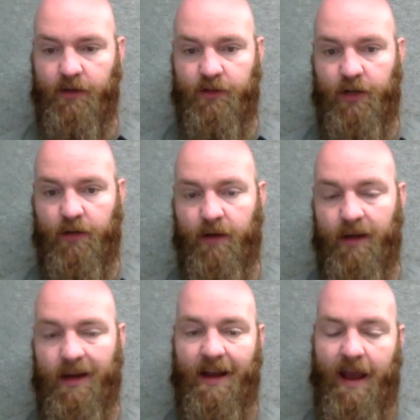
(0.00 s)
generate
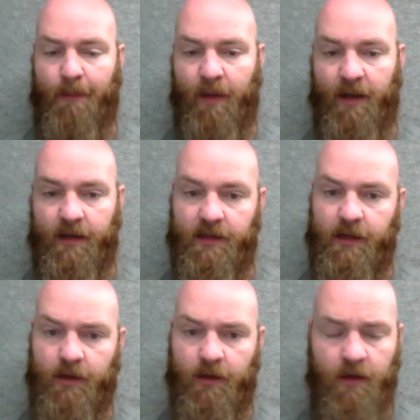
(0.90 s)
an app
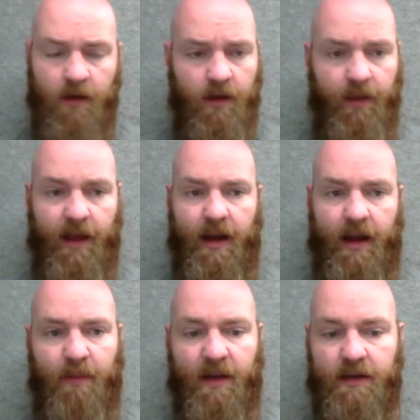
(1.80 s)
ID. That
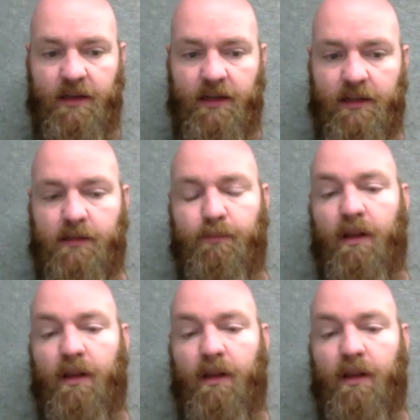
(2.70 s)
app ID gets